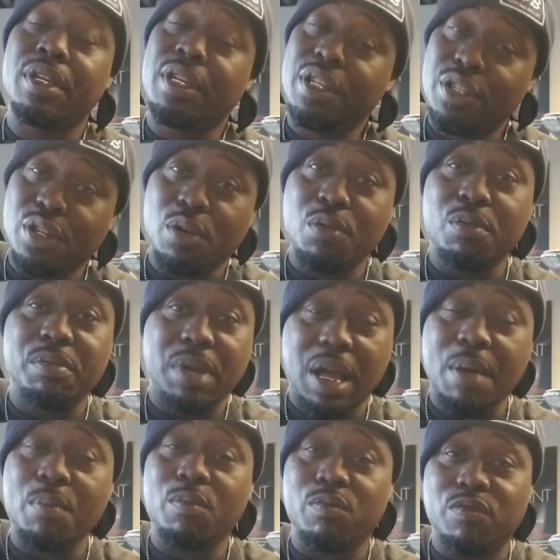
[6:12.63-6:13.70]
So,
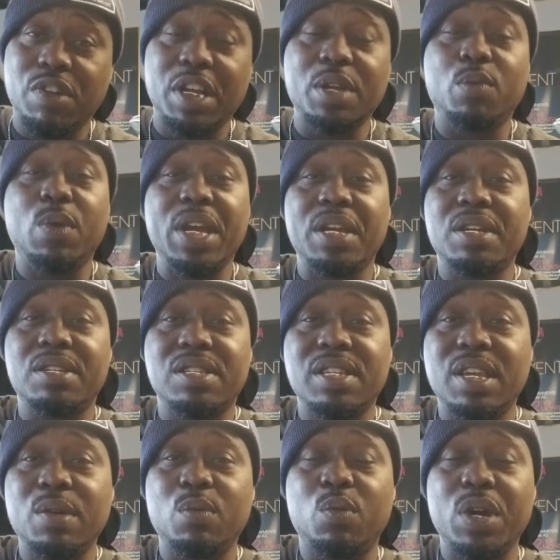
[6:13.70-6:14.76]
I'm really waiting to see
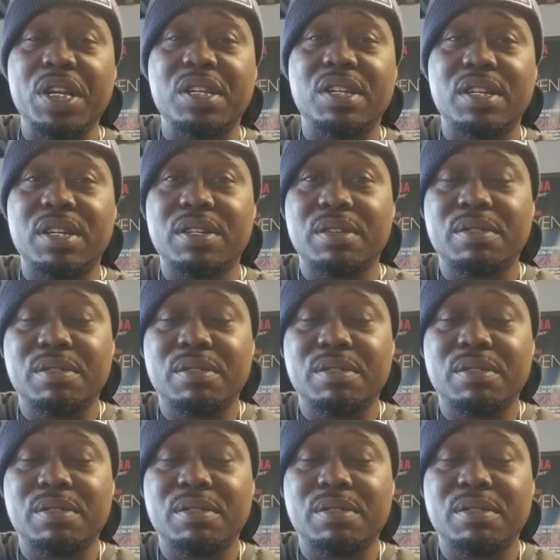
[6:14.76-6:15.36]
what the